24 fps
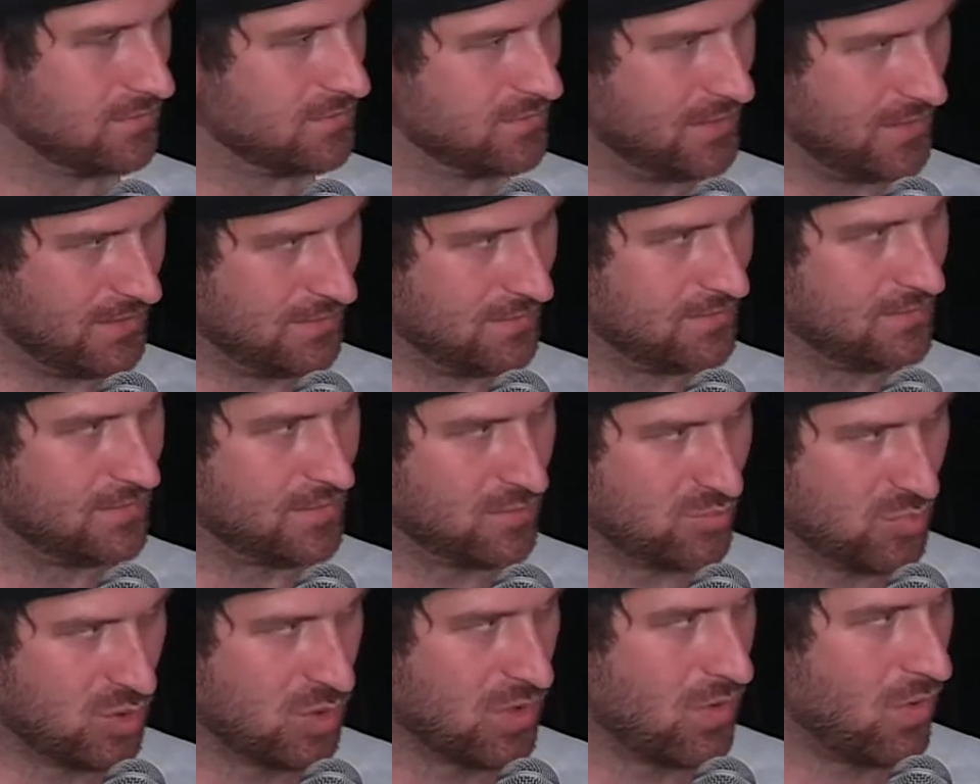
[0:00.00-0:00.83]
that the
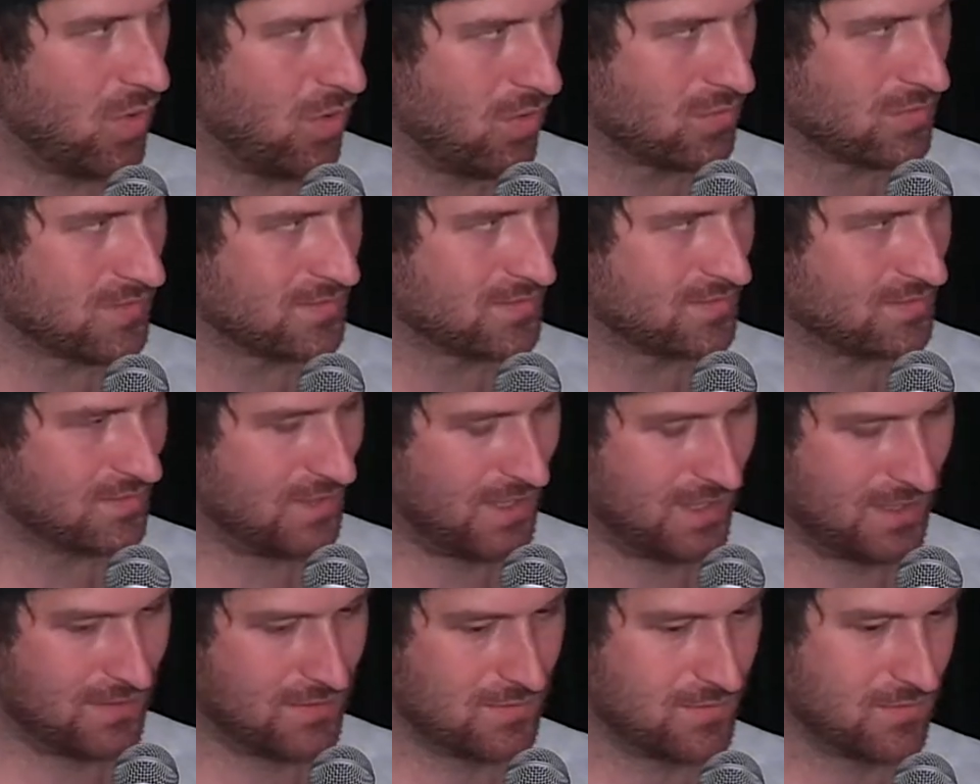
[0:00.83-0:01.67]
book holds
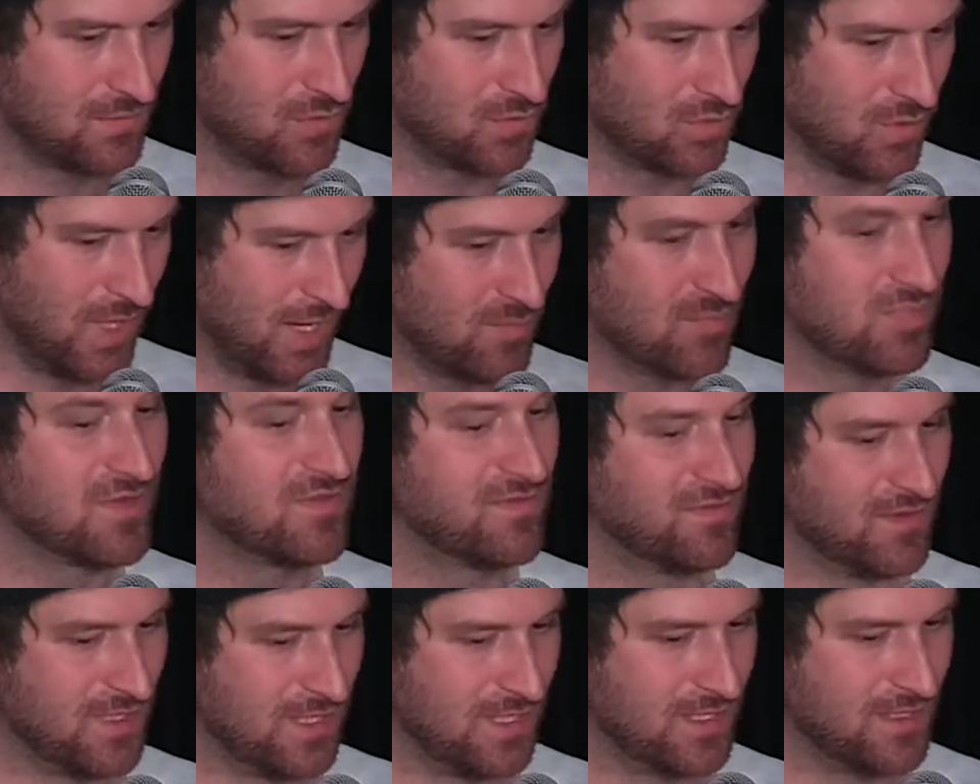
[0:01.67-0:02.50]
and to
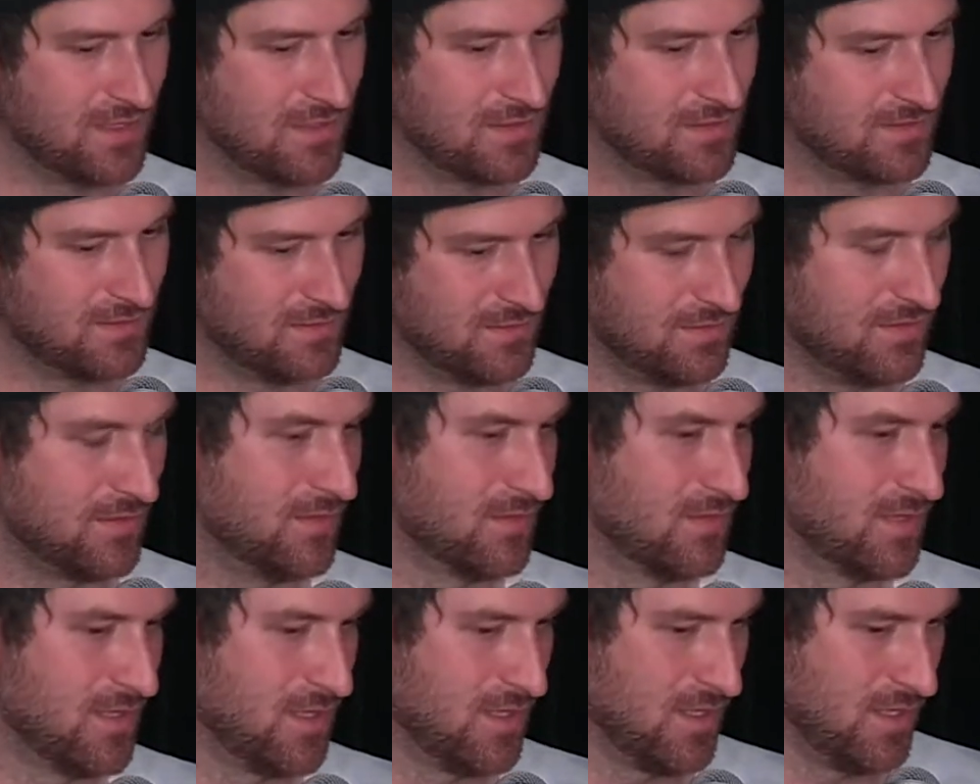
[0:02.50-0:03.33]
amplify the